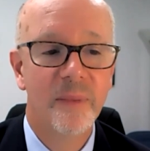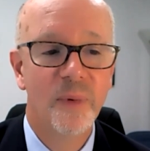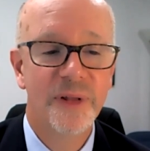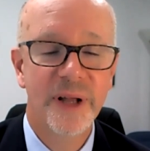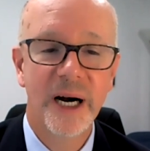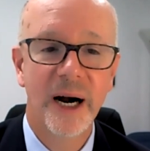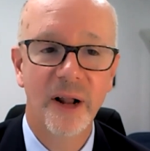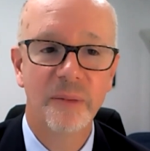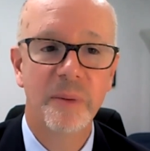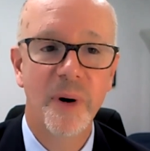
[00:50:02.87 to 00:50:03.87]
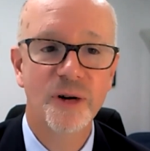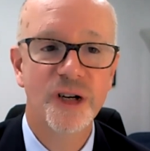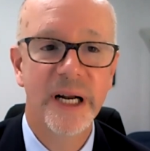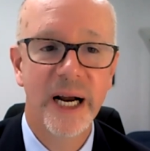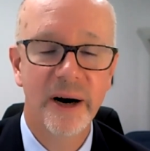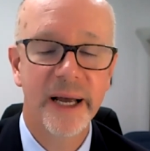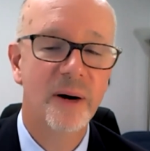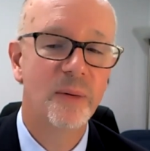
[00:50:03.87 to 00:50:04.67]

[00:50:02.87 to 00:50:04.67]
Within our health promotion area,